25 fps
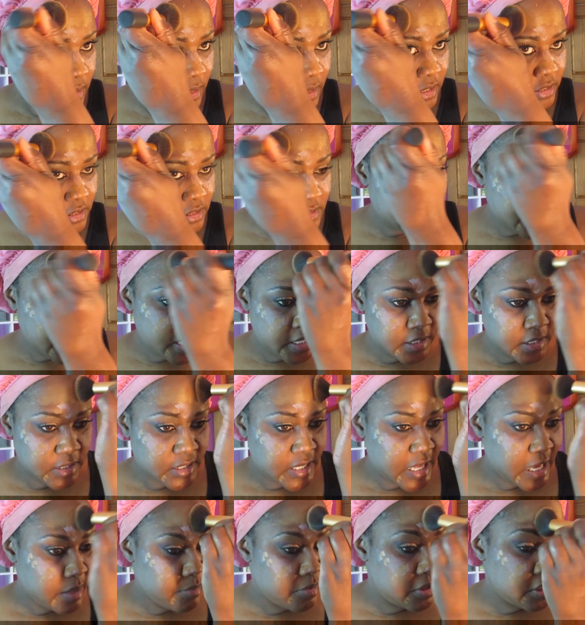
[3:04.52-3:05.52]
I just kind of
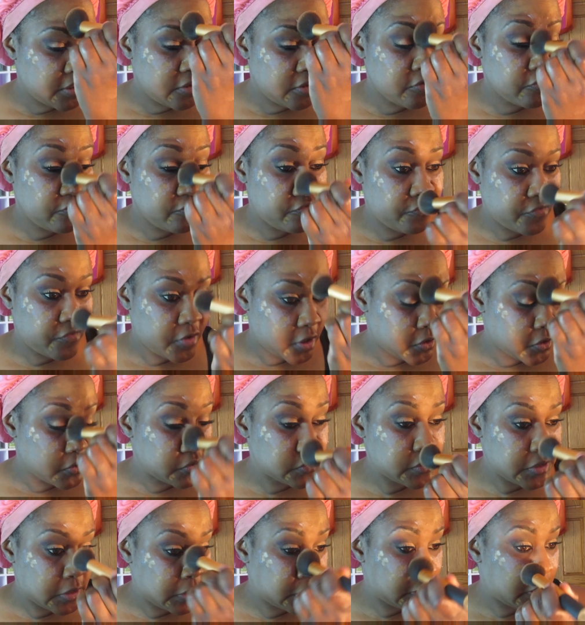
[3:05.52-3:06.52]
dab it in there
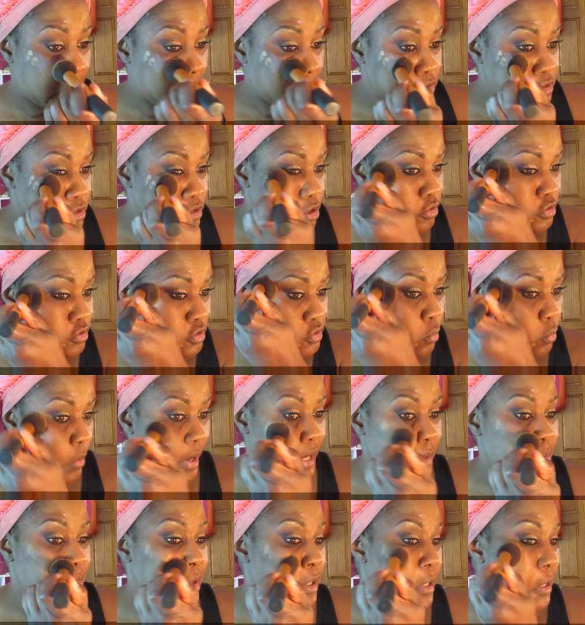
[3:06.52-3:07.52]
first, and then I'll start
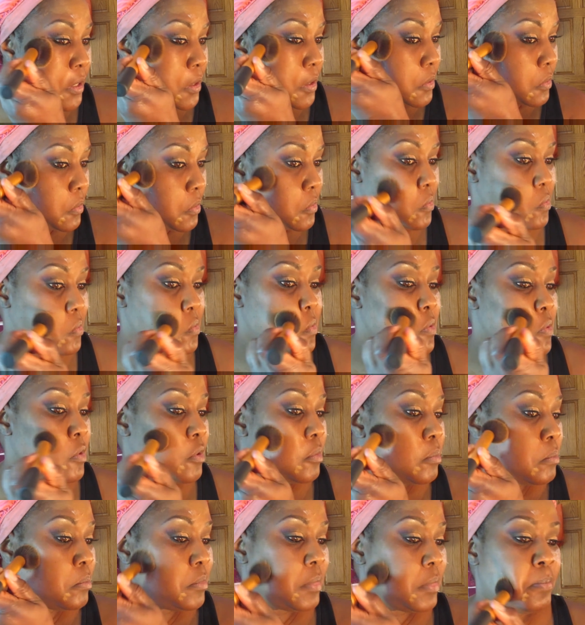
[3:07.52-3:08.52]
swiping it,
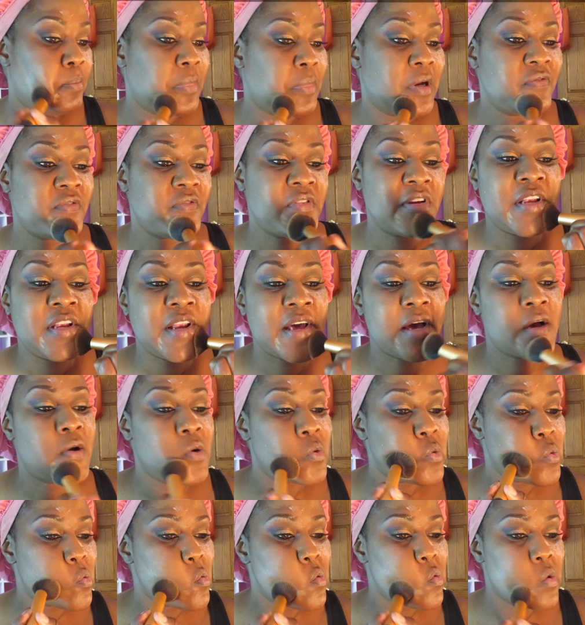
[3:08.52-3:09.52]
buffing it out.